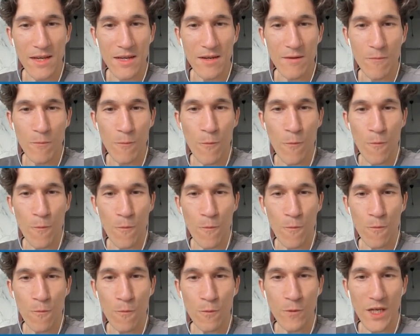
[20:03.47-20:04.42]

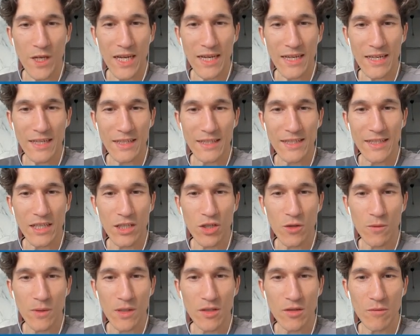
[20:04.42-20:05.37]
Ooh, yeah, such
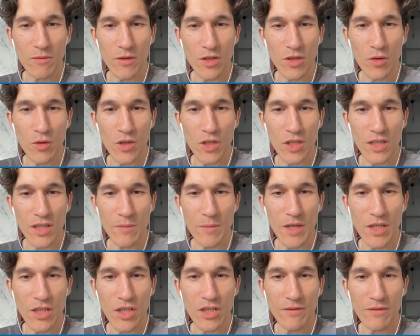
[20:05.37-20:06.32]
a waste of resources.
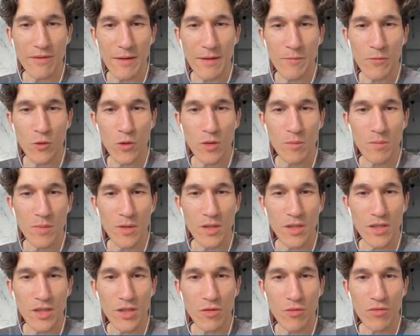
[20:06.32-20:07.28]
Imagine if I wouldn't build
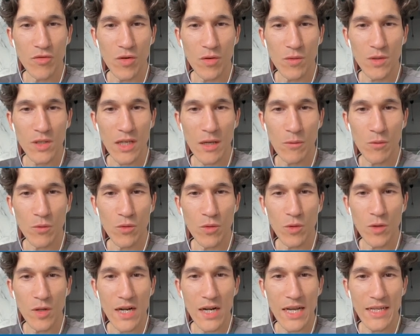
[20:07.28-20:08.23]
these two roads, I would
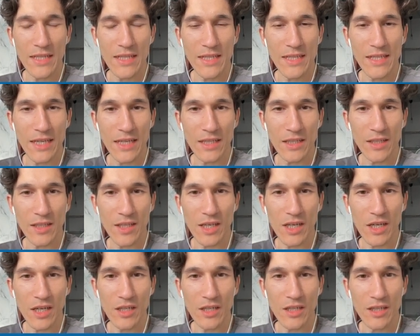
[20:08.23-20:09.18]
already settle
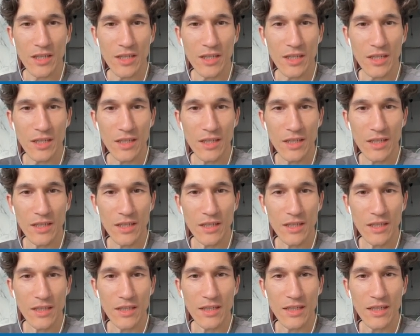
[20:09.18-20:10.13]
here.
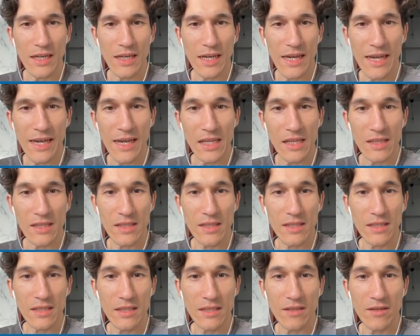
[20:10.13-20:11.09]
And
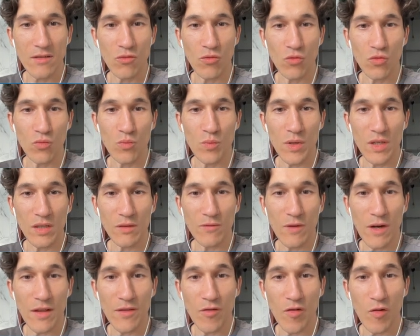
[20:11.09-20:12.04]
could build
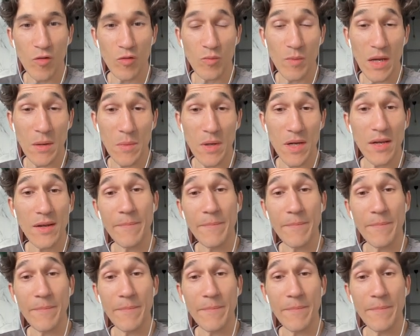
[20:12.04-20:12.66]
one road maybe.